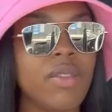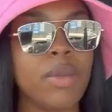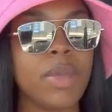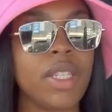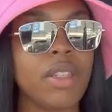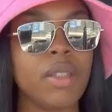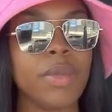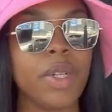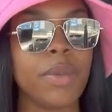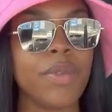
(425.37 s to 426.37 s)
been on a
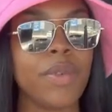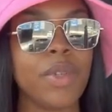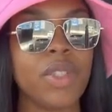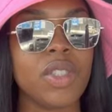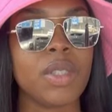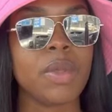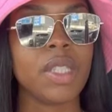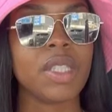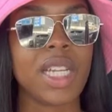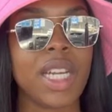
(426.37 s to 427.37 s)
boat before, just
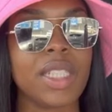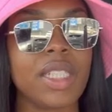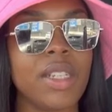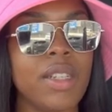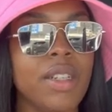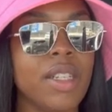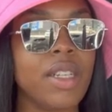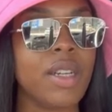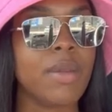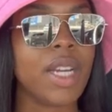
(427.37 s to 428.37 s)
because, like I said
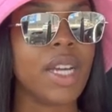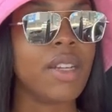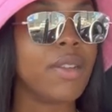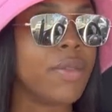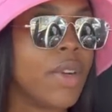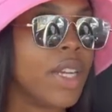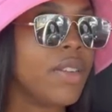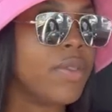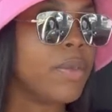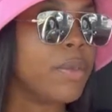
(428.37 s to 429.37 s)
earlier, I'm kind of
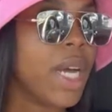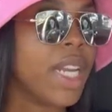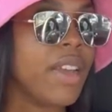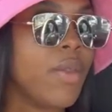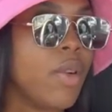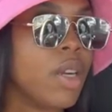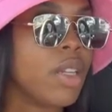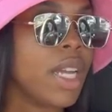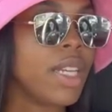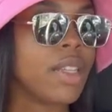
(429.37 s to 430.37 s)
afraid of body of
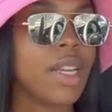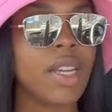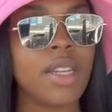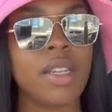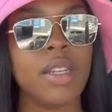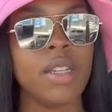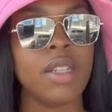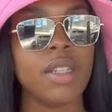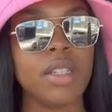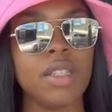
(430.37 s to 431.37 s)
water like that.
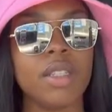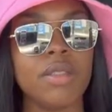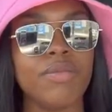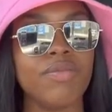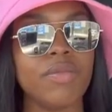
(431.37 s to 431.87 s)
I'm